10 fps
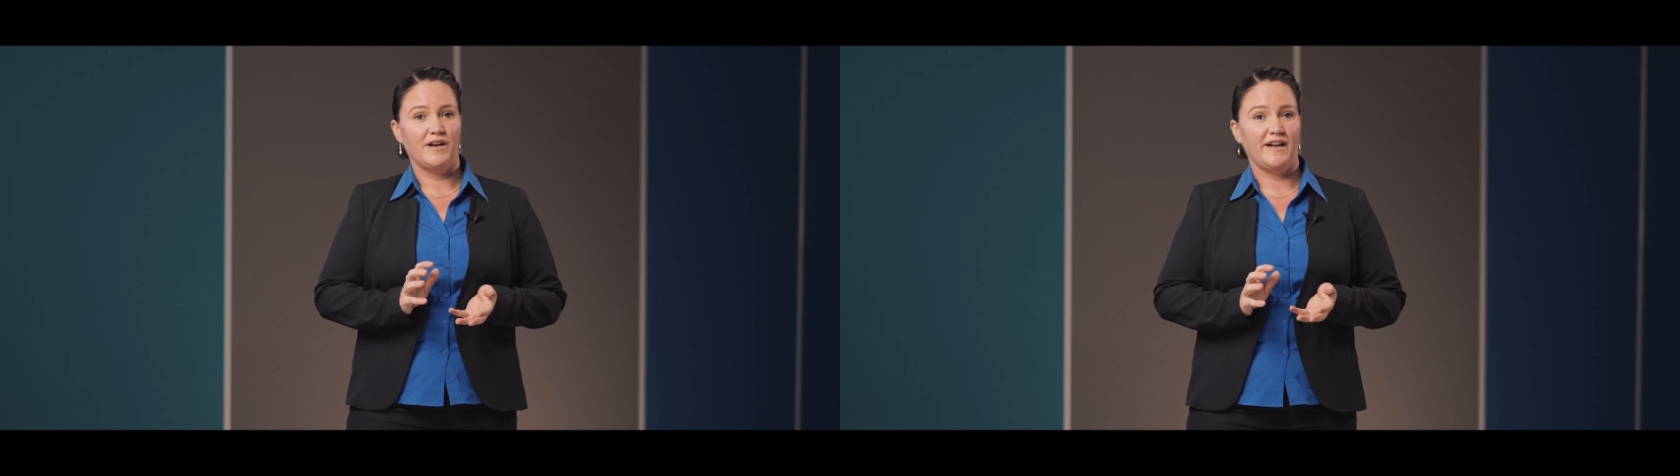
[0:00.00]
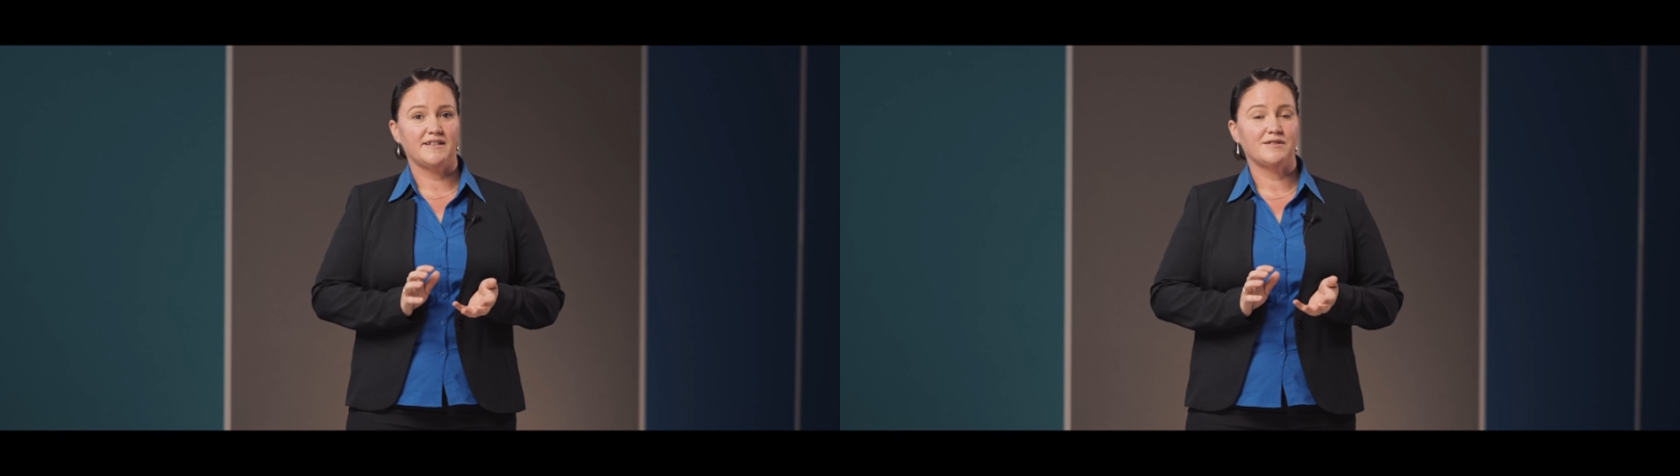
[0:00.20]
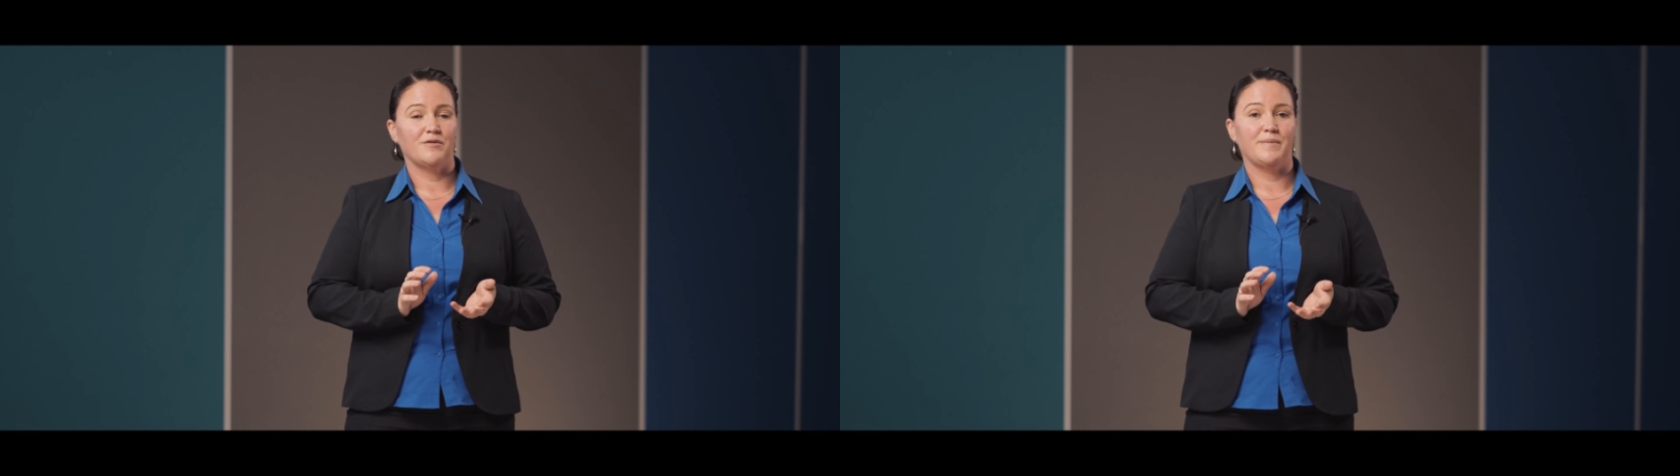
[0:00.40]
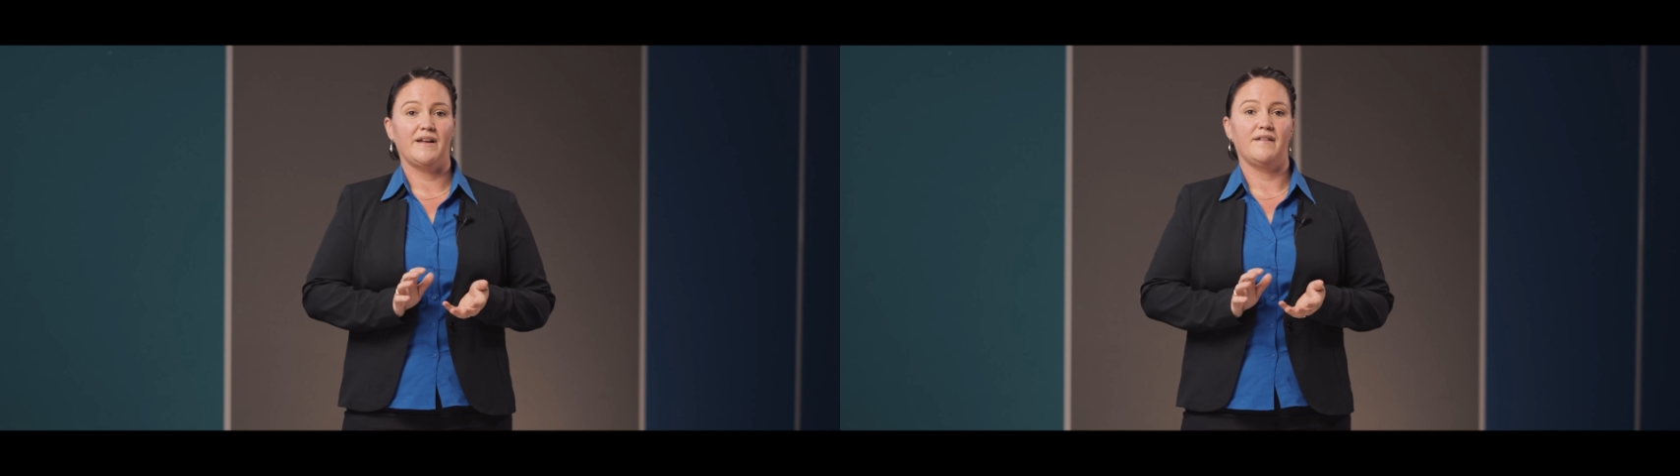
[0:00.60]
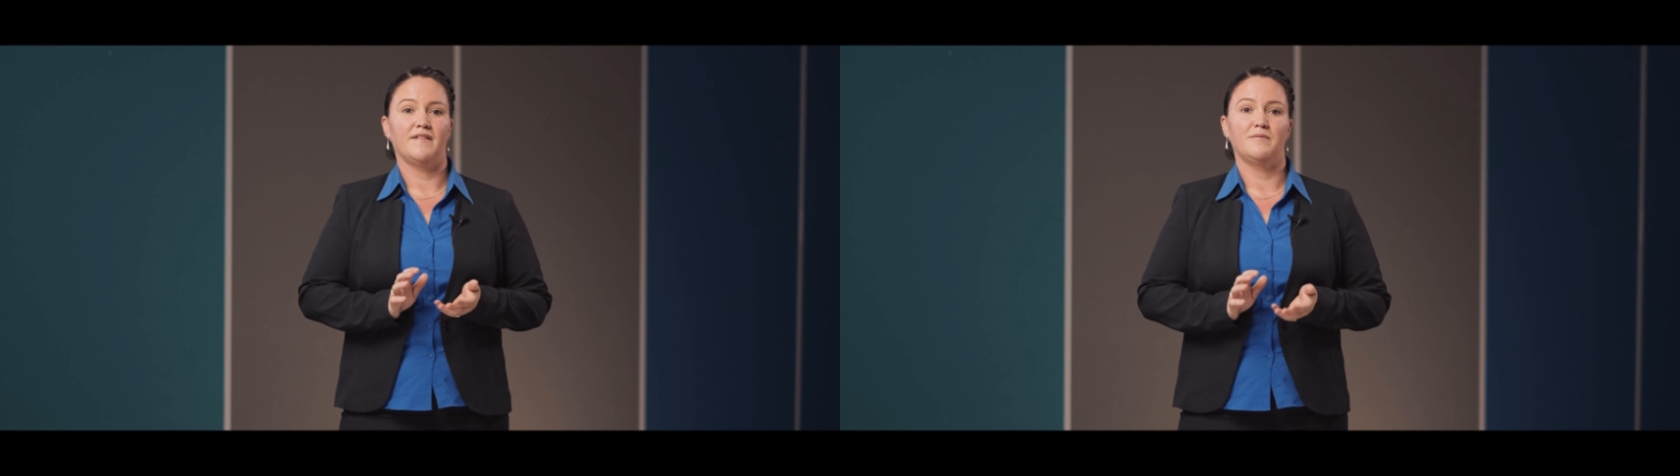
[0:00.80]
house
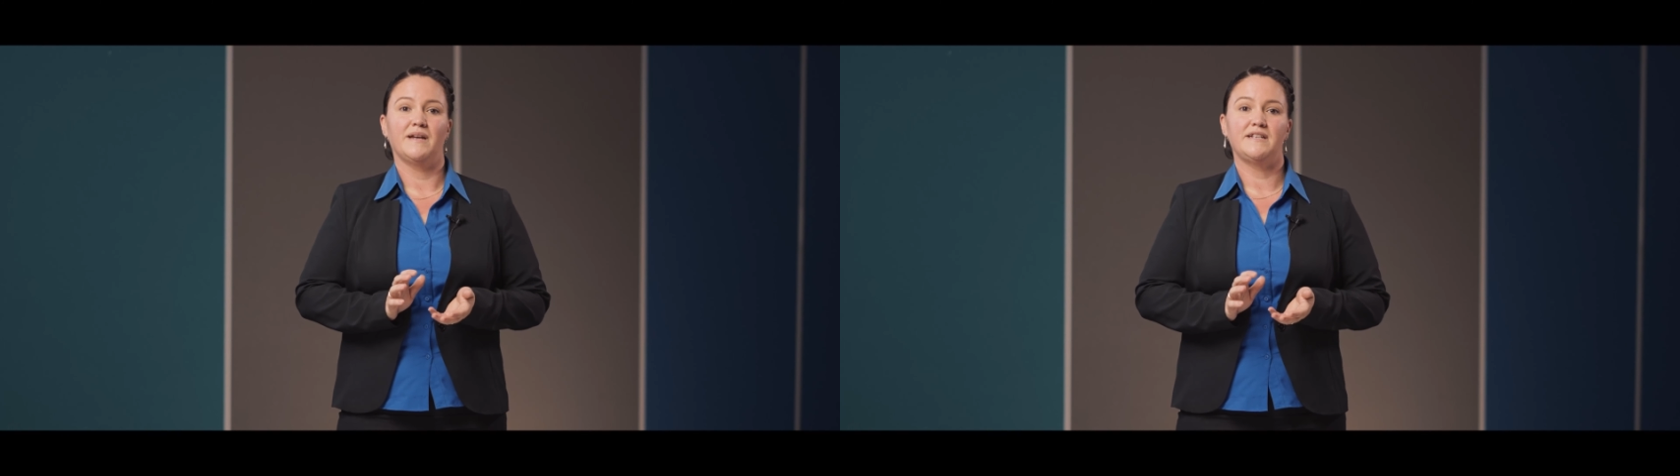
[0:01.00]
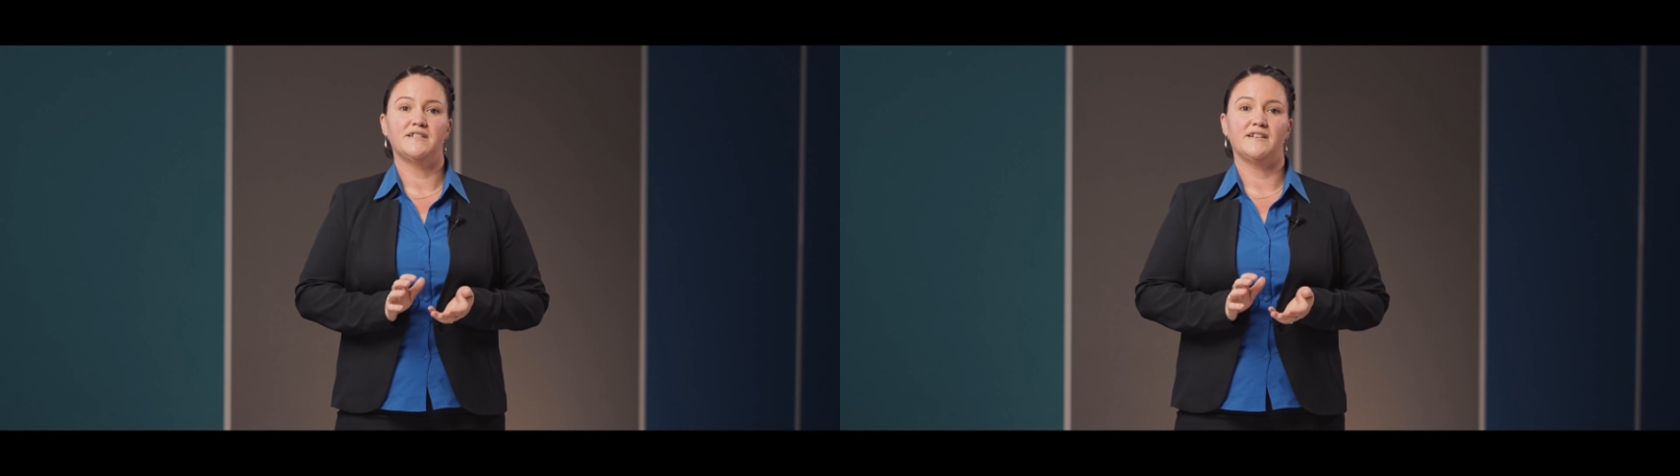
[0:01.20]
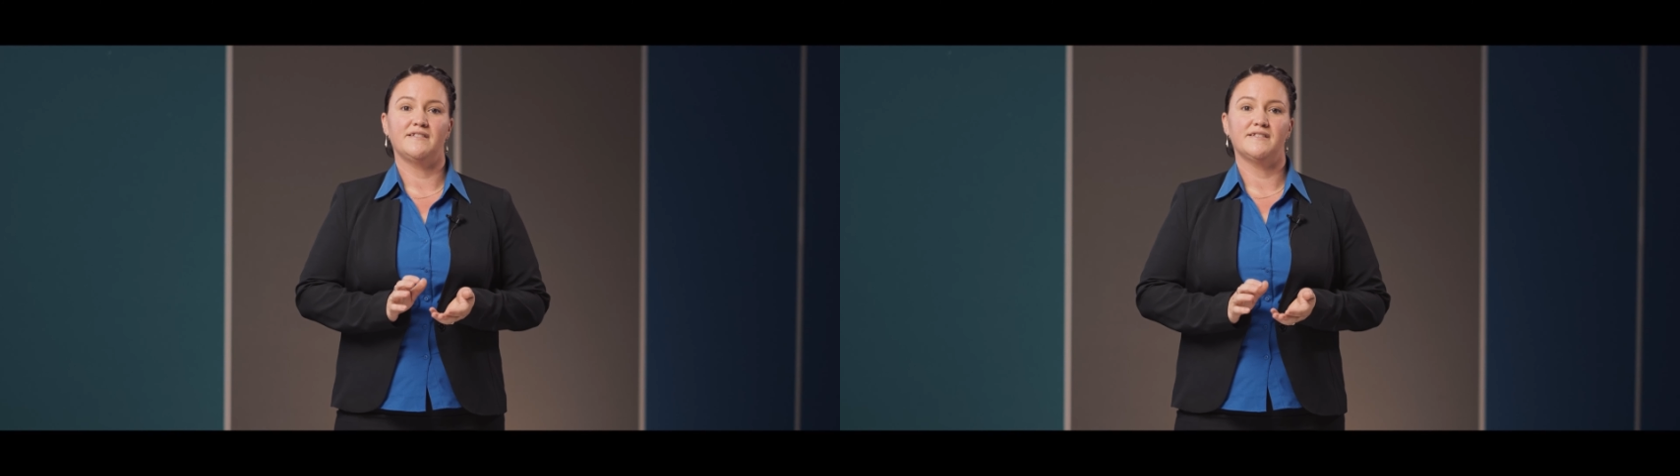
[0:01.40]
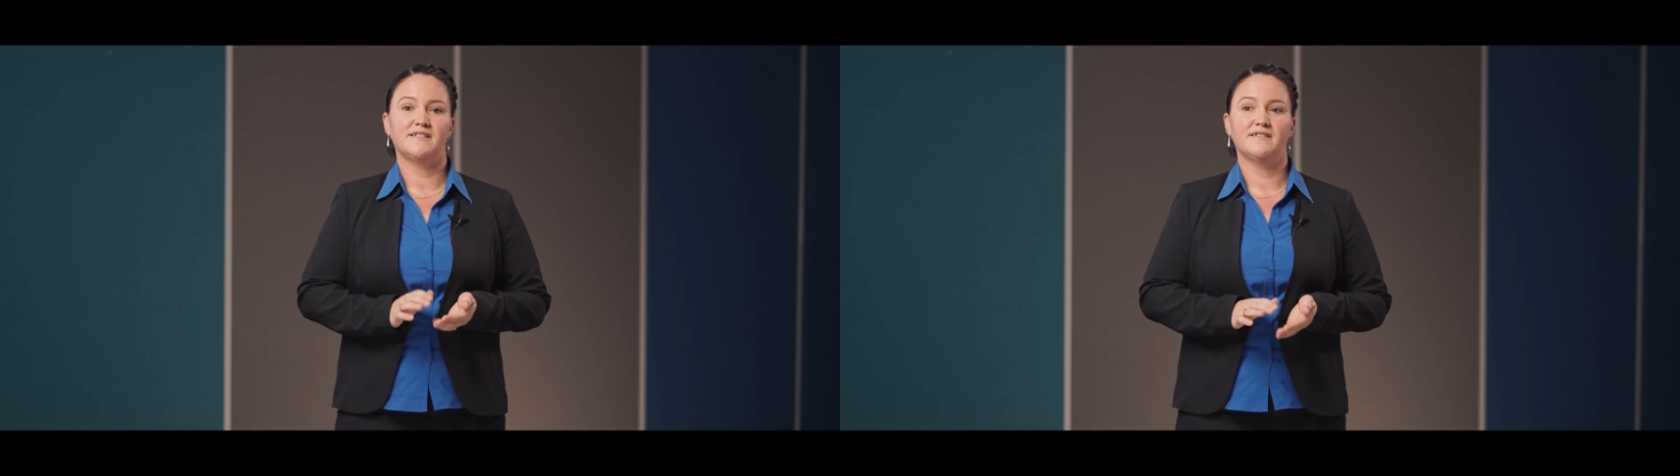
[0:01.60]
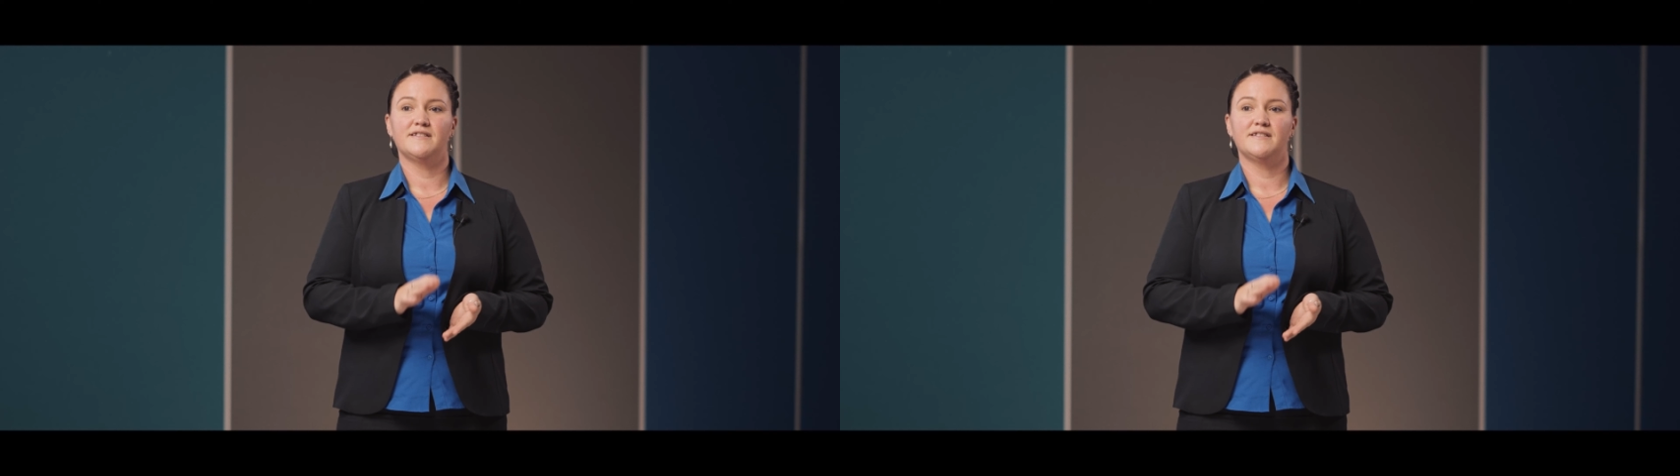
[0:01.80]
repairs and maintenance.